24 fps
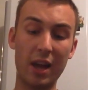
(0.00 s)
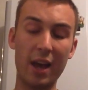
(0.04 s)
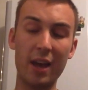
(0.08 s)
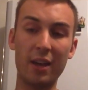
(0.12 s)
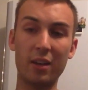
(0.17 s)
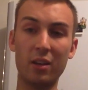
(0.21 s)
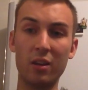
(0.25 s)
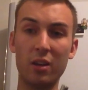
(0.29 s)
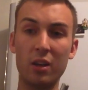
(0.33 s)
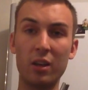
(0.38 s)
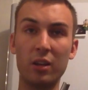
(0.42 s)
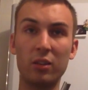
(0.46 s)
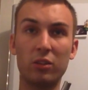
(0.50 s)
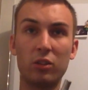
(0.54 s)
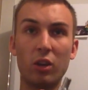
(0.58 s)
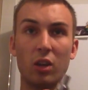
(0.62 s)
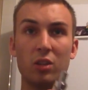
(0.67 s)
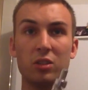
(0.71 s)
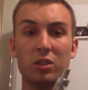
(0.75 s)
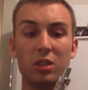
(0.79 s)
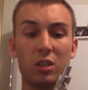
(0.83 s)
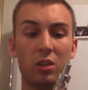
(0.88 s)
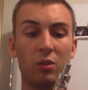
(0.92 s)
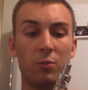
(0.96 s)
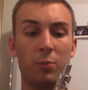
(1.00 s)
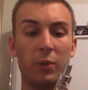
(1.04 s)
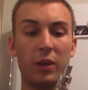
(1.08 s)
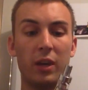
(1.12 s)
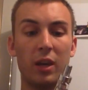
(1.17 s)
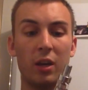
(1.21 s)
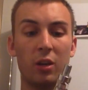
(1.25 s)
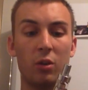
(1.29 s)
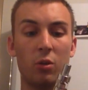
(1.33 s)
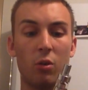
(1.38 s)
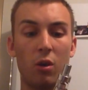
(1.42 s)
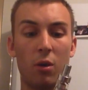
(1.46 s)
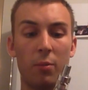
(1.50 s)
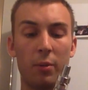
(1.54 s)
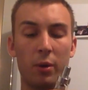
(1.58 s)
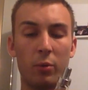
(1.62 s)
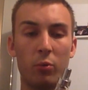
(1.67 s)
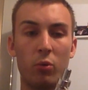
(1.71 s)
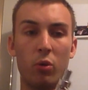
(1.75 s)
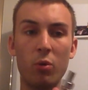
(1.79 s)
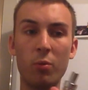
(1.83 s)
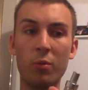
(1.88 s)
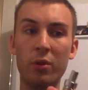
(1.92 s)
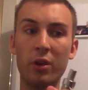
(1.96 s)
And does seem to be getting quite a
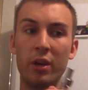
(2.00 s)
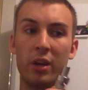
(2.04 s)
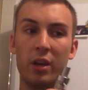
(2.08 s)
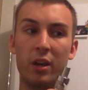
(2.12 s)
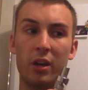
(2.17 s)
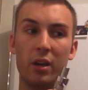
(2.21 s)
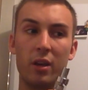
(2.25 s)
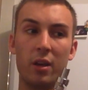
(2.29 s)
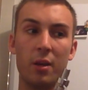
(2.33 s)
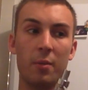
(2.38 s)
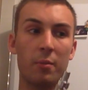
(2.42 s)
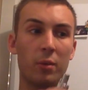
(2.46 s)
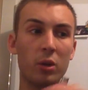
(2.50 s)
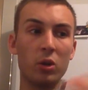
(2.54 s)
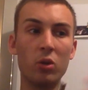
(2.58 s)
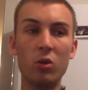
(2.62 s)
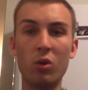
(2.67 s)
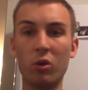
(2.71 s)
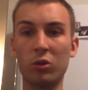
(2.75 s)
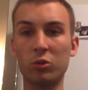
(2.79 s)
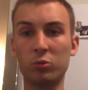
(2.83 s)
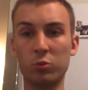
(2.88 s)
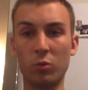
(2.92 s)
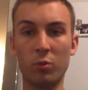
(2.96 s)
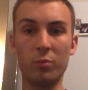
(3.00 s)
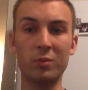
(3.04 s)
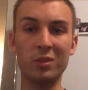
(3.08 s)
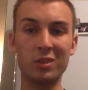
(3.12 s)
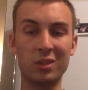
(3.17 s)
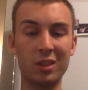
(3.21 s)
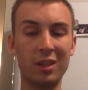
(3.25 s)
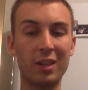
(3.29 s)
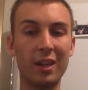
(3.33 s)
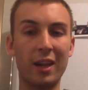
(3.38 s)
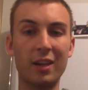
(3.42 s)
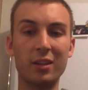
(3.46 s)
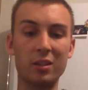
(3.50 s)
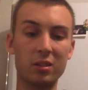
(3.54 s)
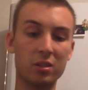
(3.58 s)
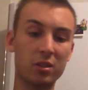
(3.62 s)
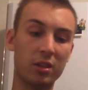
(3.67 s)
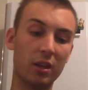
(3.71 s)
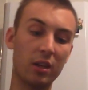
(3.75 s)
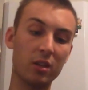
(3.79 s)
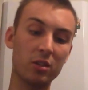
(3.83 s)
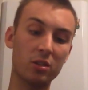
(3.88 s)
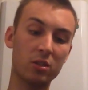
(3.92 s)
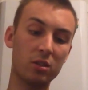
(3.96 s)
bit warm on here, but not as warm as the Atlantis
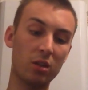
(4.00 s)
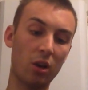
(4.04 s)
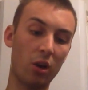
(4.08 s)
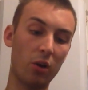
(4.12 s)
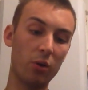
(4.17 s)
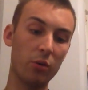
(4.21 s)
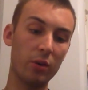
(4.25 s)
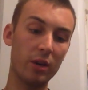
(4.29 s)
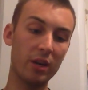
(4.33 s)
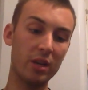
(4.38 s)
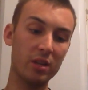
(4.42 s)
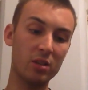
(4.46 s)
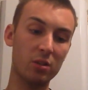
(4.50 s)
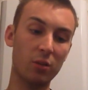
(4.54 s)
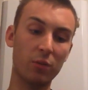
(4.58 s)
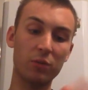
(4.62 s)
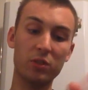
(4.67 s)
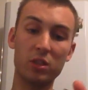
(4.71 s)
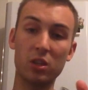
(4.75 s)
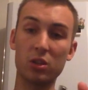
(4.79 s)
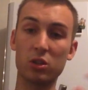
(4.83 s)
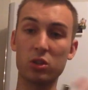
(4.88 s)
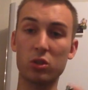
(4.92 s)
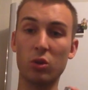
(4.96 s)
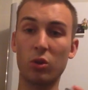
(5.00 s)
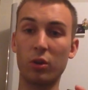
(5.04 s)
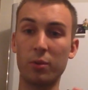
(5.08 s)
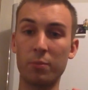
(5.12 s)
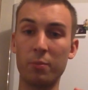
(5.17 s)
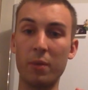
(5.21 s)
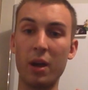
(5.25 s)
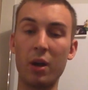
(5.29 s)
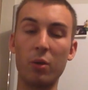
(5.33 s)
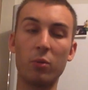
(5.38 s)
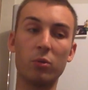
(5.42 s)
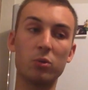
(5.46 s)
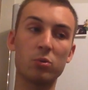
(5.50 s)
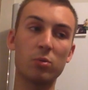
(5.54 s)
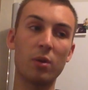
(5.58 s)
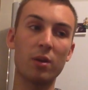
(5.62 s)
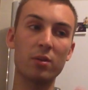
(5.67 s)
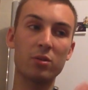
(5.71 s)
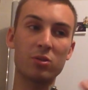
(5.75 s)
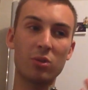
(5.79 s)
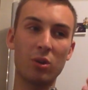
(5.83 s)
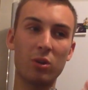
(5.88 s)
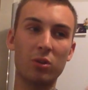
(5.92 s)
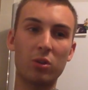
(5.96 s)
gets, so it's obviously a solid metal as well,
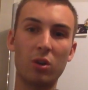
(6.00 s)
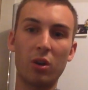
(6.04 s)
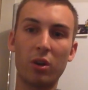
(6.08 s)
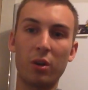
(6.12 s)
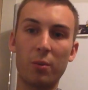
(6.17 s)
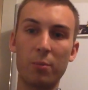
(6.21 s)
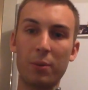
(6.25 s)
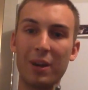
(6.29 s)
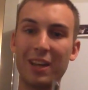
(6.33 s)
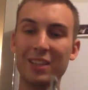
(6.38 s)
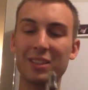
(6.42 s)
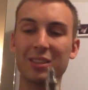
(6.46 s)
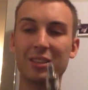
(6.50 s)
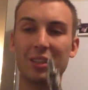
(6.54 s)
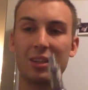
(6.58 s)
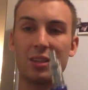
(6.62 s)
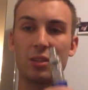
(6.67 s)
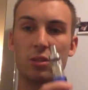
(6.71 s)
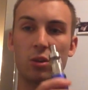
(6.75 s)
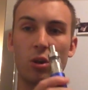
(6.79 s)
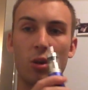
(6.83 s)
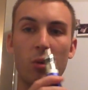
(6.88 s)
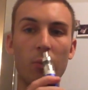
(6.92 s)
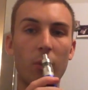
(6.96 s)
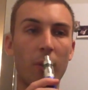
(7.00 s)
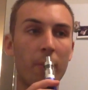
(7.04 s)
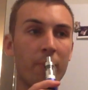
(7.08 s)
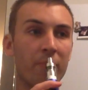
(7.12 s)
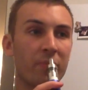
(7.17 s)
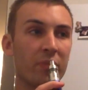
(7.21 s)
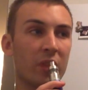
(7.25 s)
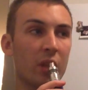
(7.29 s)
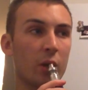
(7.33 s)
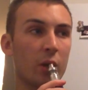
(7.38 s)
it's not a kind of plasticky type one.